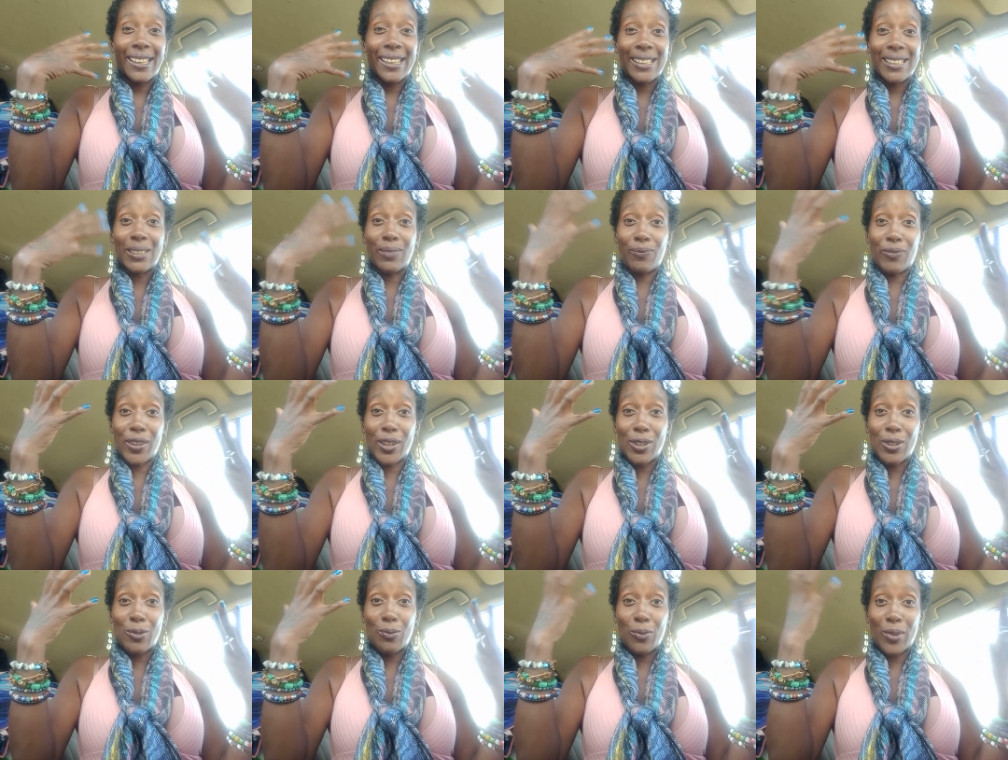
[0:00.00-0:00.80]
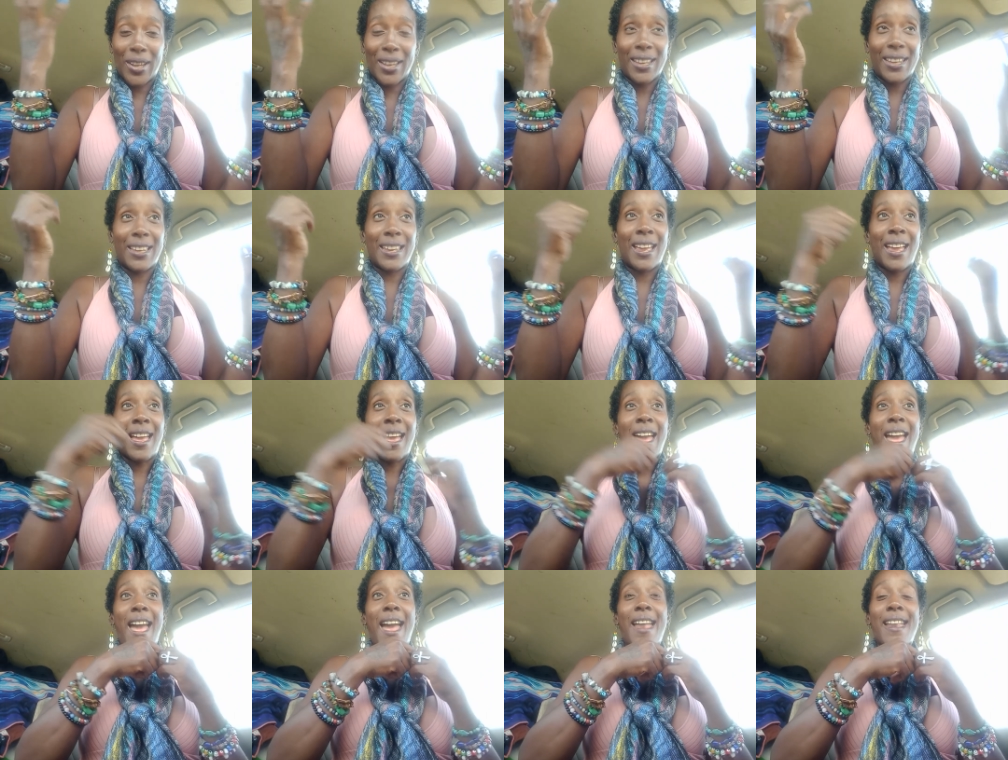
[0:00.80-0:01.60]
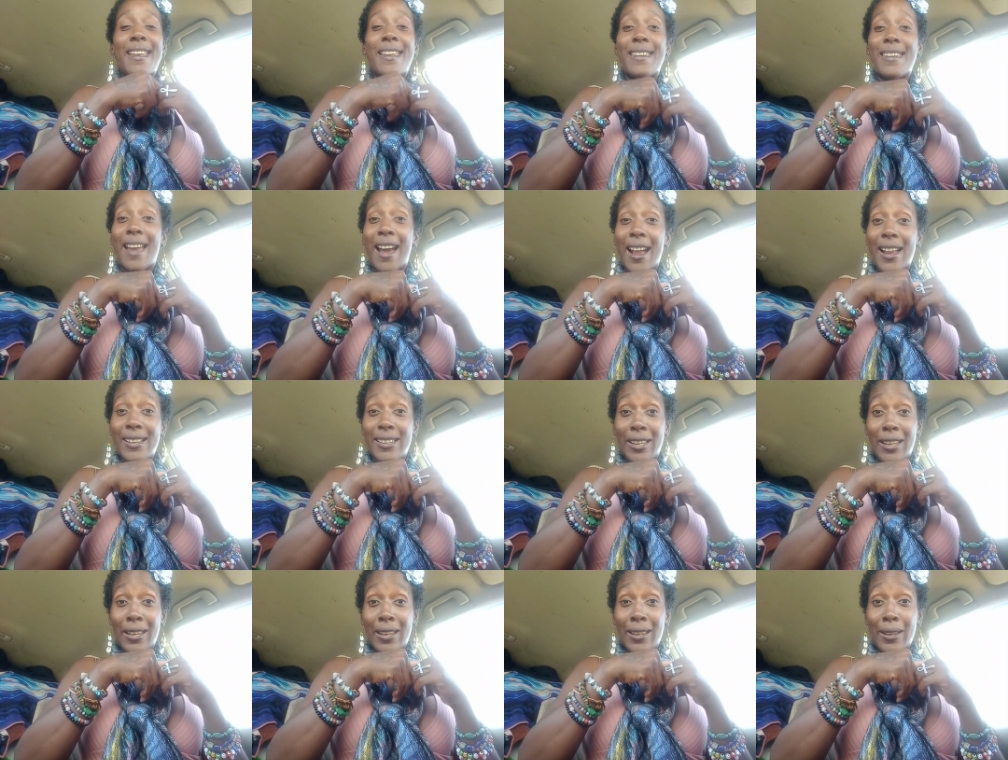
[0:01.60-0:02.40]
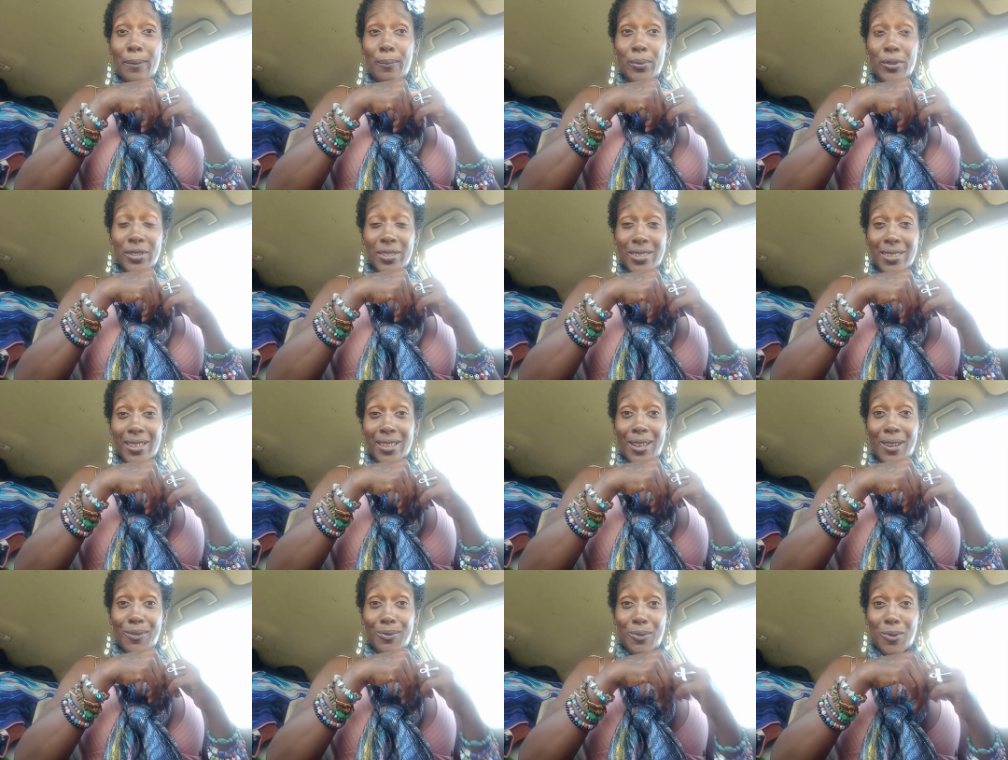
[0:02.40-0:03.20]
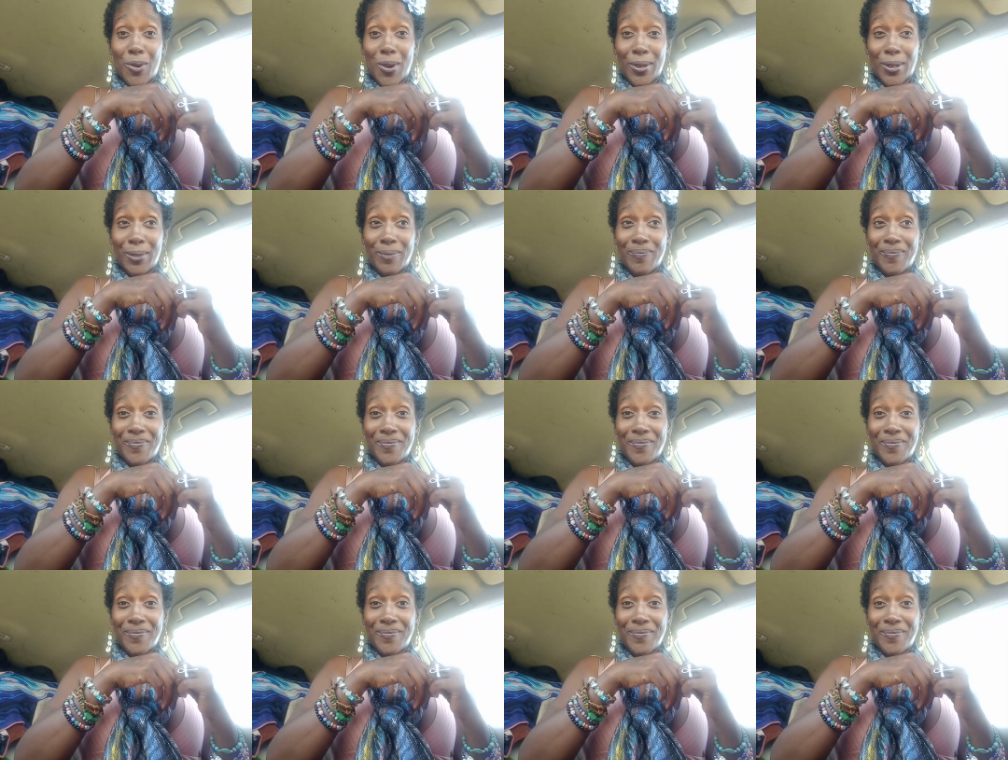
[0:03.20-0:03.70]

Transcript: is filled with 90% of water.